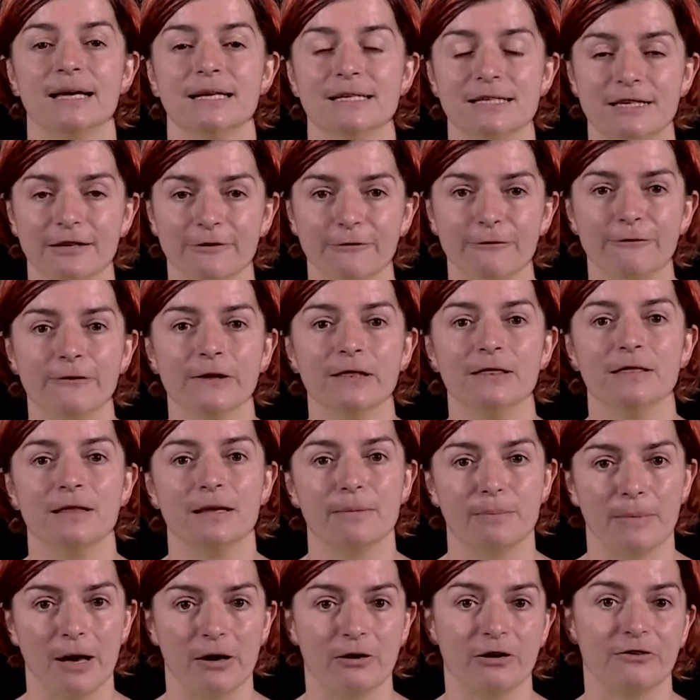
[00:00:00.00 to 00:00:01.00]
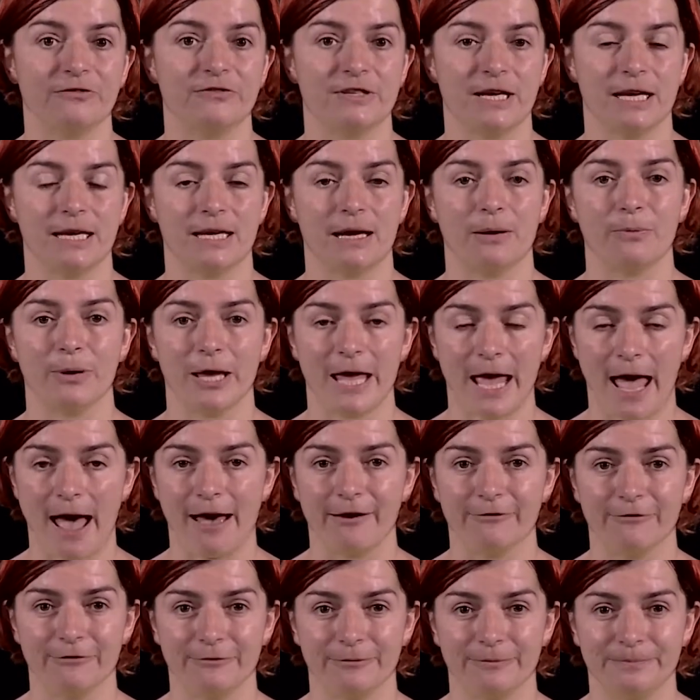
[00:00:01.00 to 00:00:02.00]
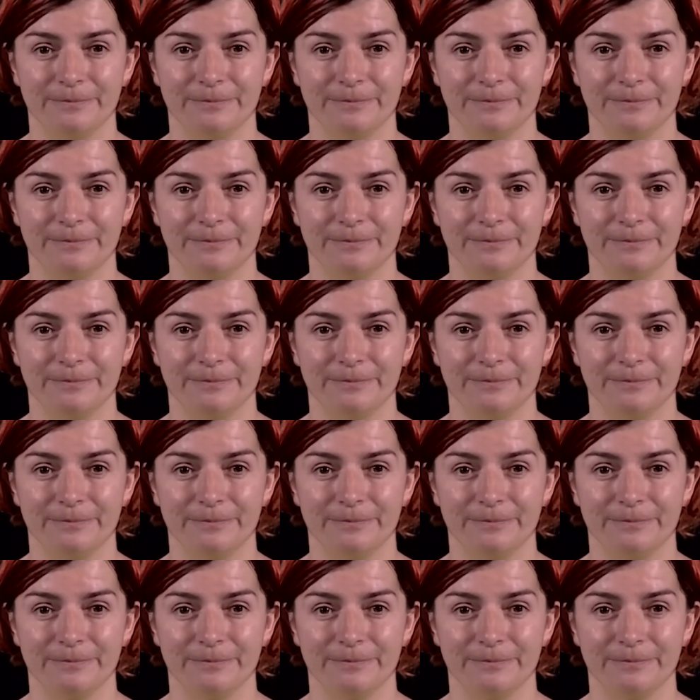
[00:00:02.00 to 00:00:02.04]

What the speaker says: to fit the amount of data we have.